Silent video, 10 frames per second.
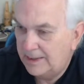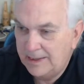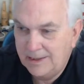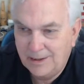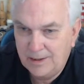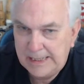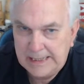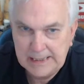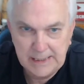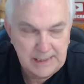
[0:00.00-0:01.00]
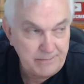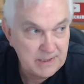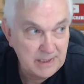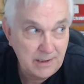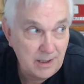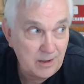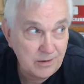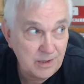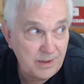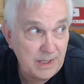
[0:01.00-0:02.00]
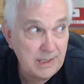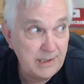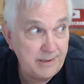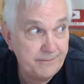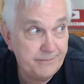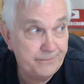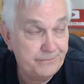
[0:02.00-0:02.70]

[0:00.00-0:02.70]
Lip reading: Doesn't hurt anything. Doesn't cost a thing.